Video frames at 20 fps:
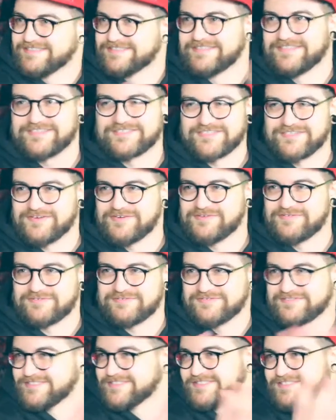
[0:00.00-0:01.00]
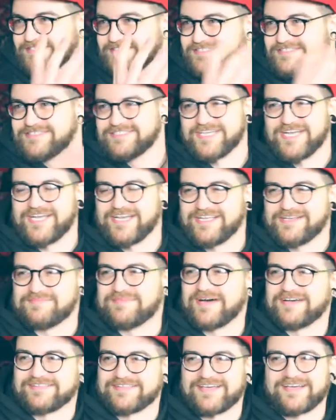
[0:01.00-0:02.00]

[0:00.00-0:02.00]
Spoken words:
there's nothing shady about